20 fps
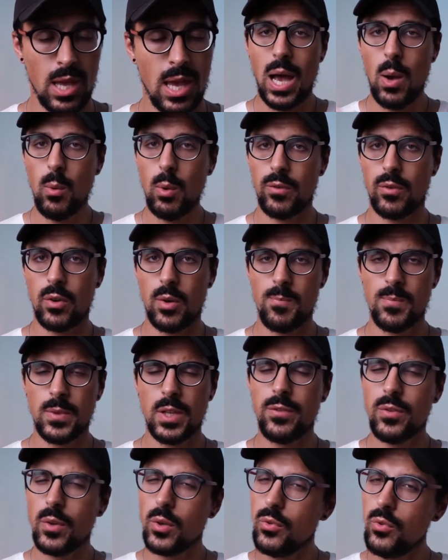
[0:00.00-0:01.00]
However,
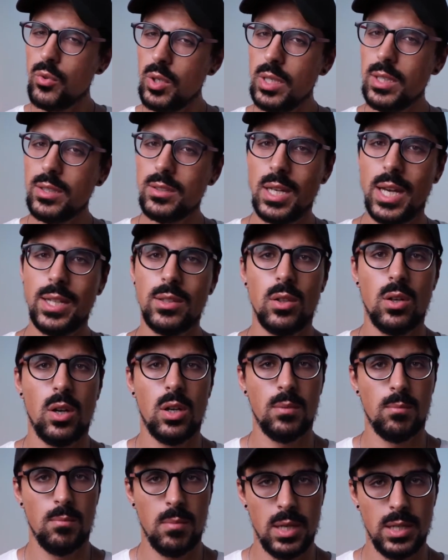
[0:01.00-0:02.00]
if you're really tight
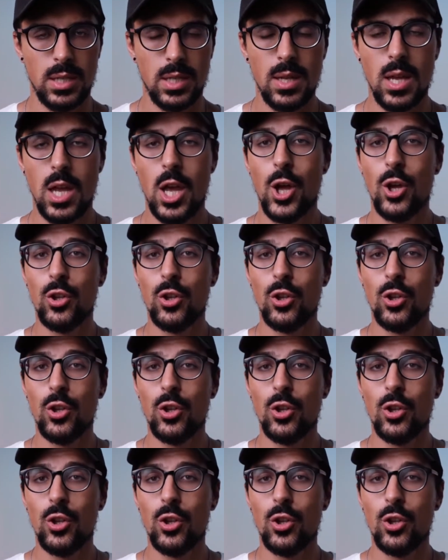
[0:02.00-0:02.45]
on money,